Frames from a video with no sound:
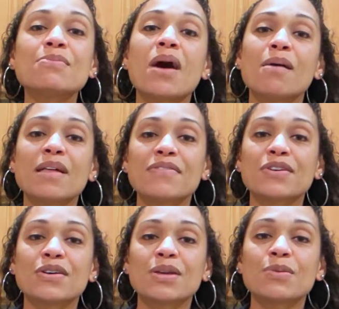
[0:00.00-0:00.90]
Mom Life
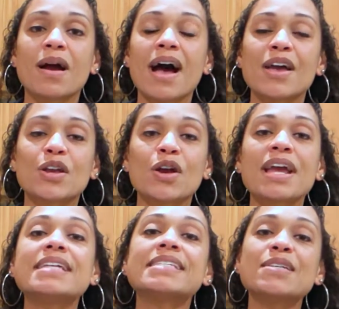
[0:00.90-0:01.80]
Cooking, where I
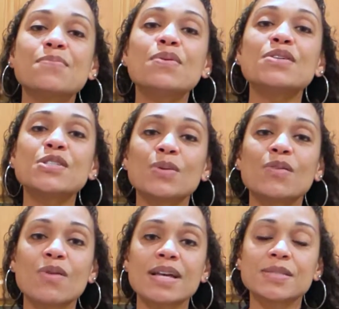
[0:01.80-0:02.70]
create simple and
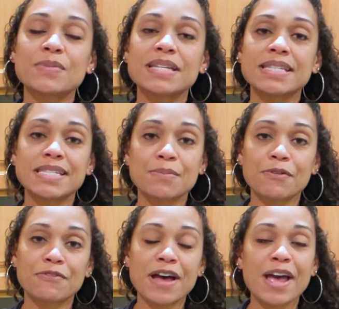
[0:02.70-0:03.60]
sweet recipes to
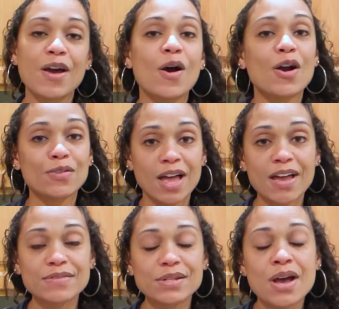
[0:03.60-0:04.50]
simplify our
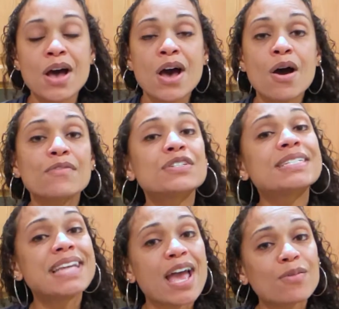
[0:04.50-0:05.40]
lives. However,
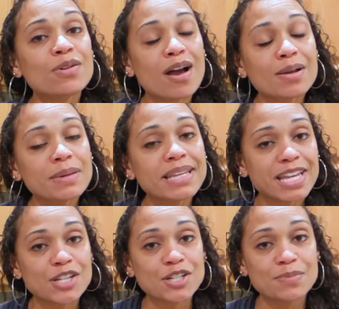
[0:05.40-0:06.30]
today we're not going to be in
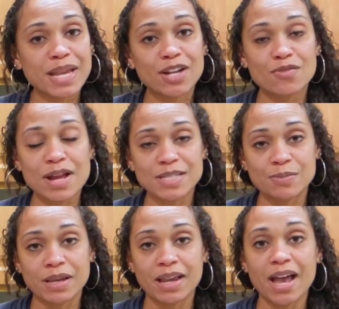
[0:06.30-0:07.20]
the kitchen making a
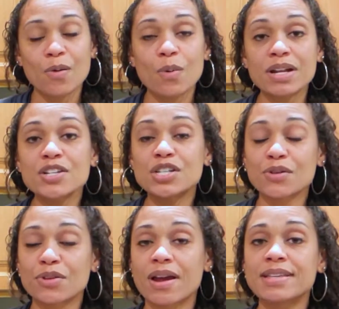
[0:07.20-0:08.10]
recipe. I wanted to share
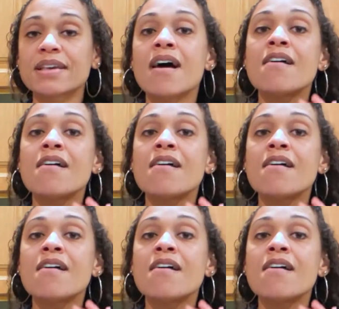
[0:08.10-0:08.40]
with you guys